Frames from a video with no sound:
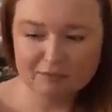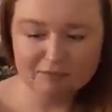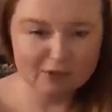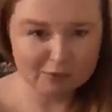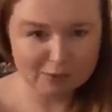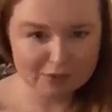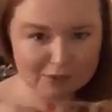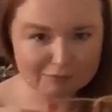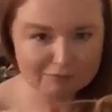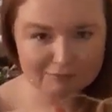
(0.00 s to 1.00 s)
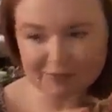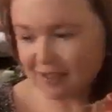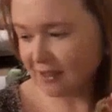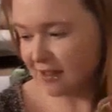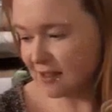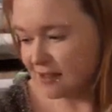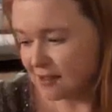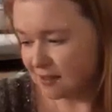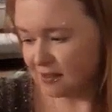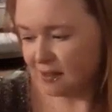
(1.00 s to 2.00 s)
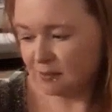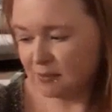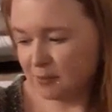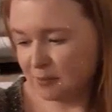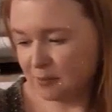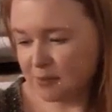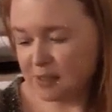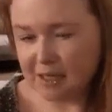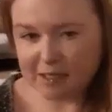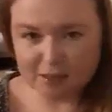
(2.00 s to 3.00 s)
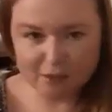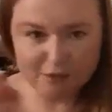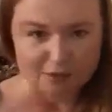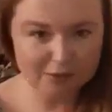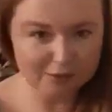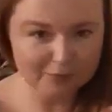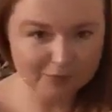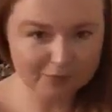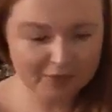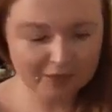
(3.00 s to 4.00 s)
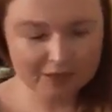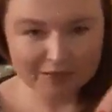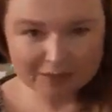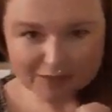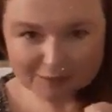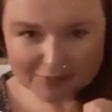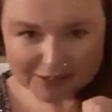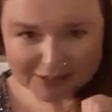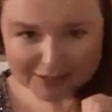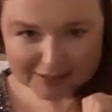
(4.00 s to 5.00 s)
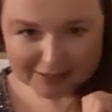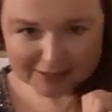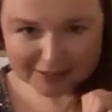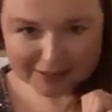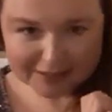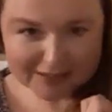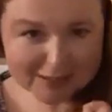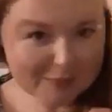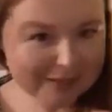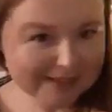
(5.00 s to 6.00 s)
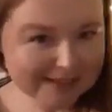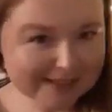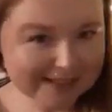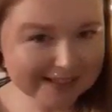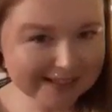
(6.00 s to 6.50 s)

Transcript: very much like this, tied on some little bells,